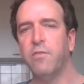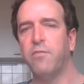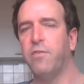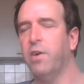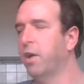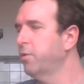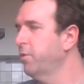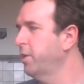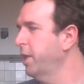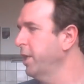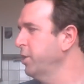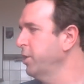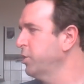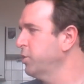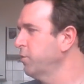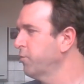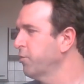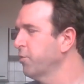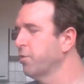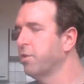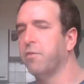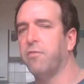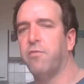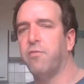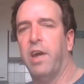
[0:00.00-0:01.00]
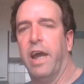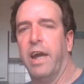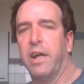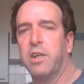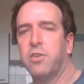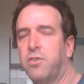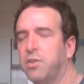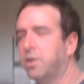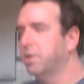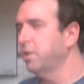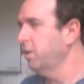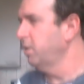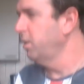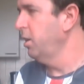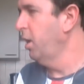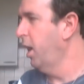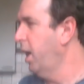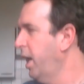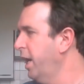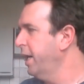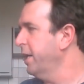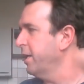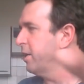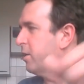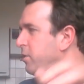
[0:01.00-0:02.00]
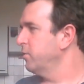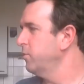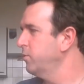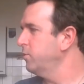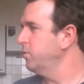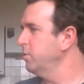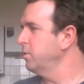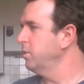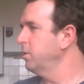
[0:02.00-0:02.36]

Foundation for the Vaccine Alliance.